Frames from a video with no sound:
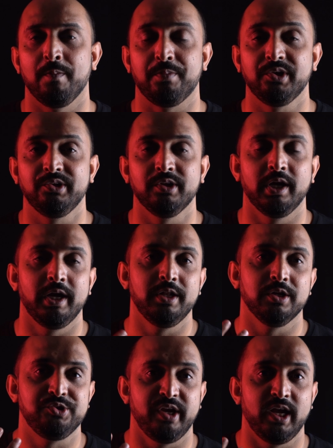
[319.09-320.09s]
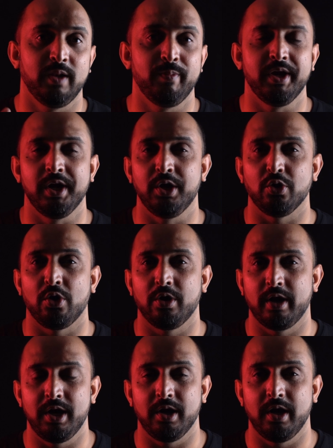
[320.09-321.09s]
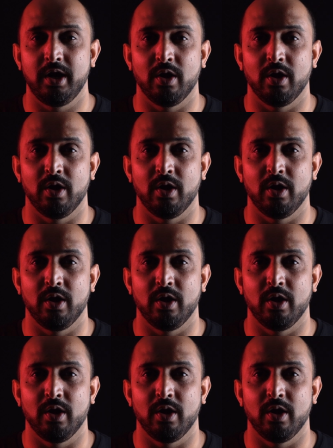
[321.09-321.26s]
prisoner in a jail being interrogated,